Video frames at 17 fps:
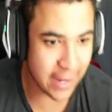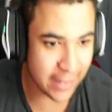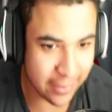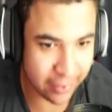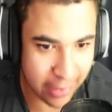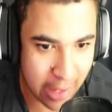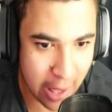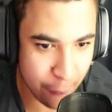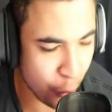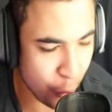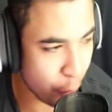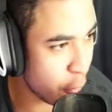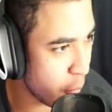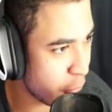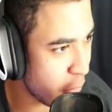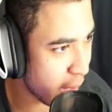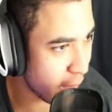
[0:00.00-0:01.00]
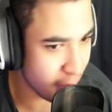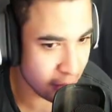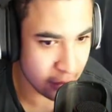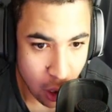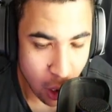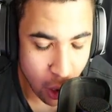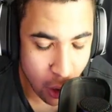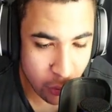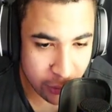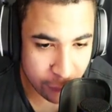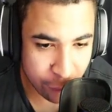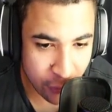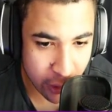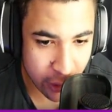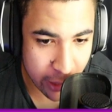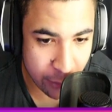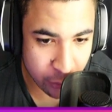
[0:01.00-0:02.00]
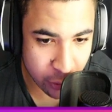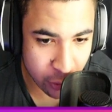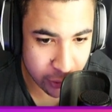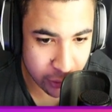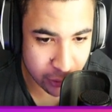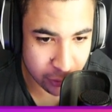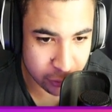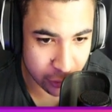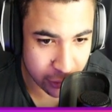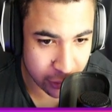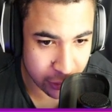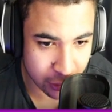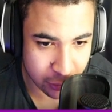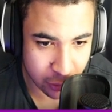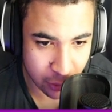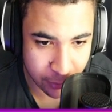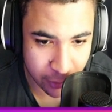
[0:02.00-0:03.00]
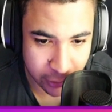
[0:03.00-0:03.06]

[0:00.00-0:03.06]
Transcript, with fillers: That's an F1 Roman Reigns. Holy fuck. And we got another shot. Another double.